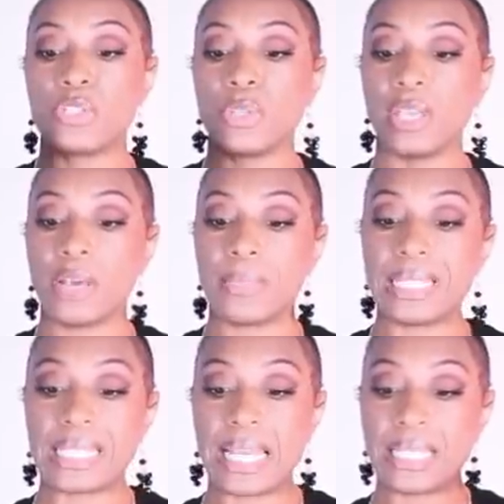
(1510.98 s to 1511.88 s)
So they come
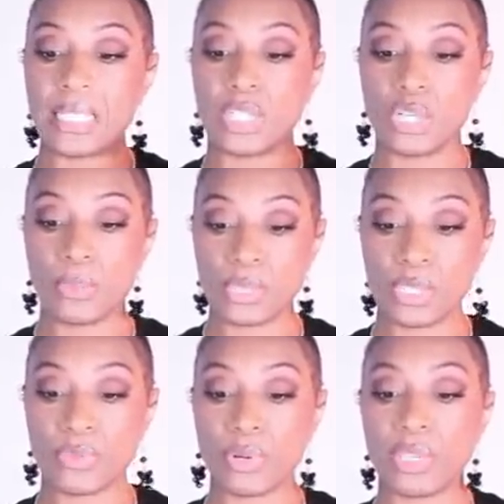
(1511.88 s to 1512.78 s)
in sizes
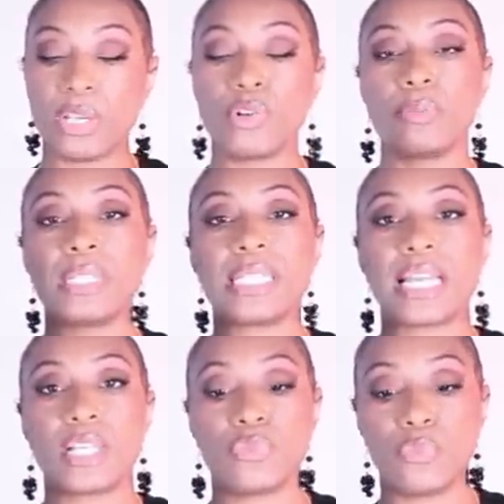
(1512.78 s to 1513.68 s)
00, they go up to
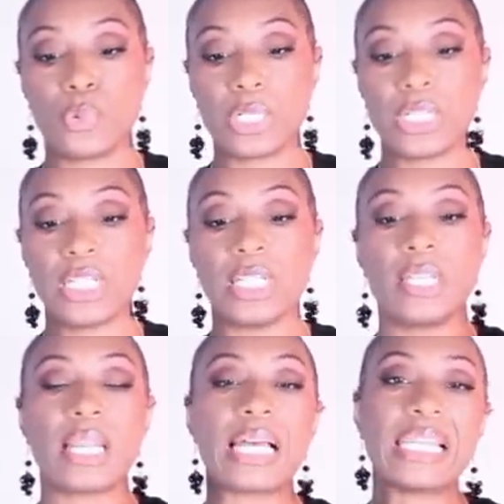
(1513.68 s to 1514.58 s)
size
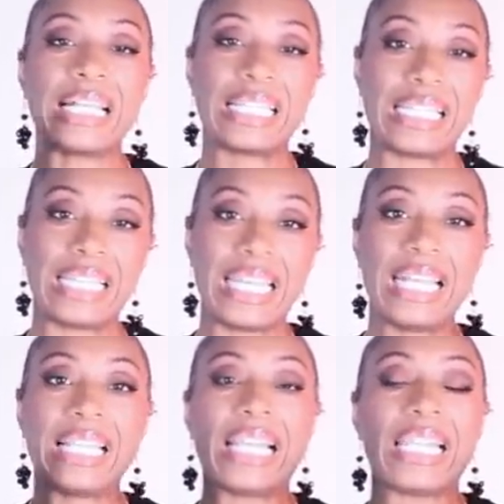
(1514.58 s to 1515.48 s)
14. I like the
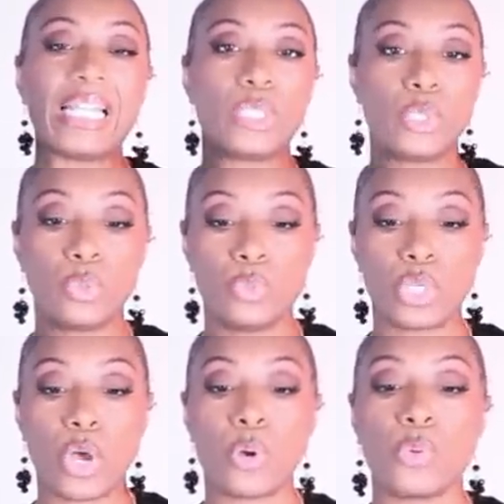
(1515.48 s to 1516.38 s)
length, I like the
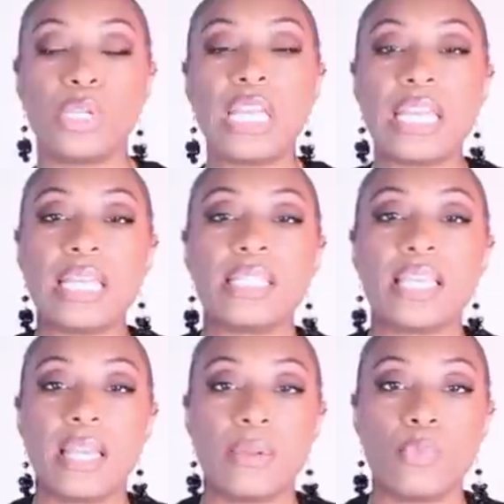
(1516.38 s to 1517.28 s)
two-tone. It's
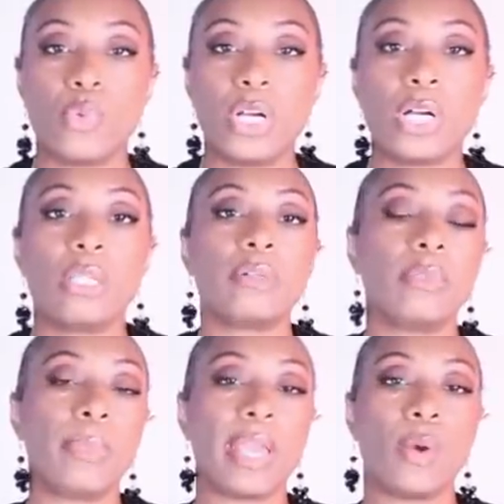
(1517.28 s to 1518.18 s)
got one color
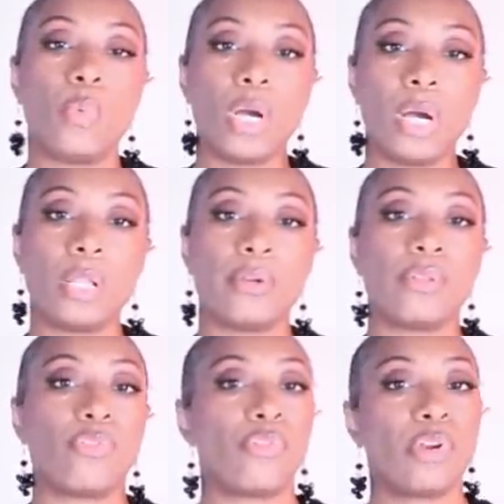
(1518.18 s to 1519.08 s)
in the back, one color
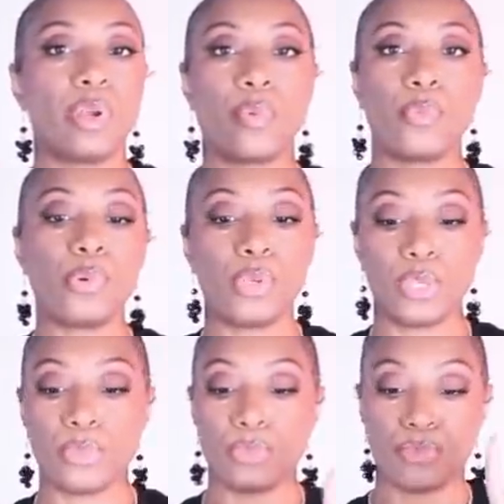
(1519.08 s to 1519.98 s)
in the front. Real
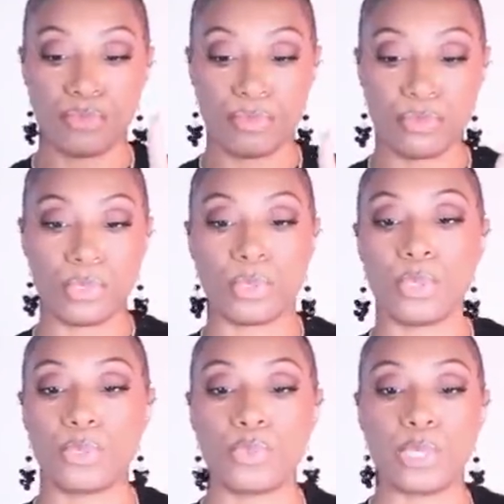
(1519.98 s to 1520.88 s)
cute. So
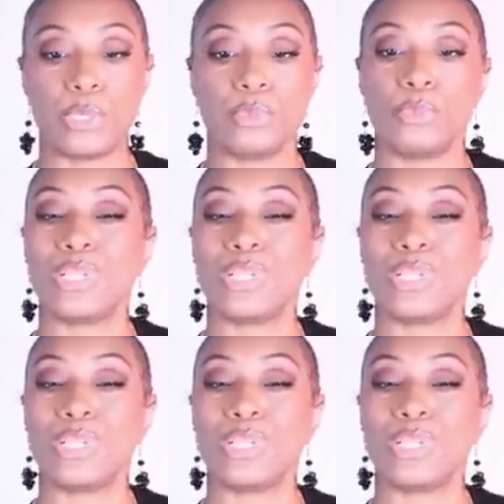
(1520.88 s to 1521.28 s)
those work.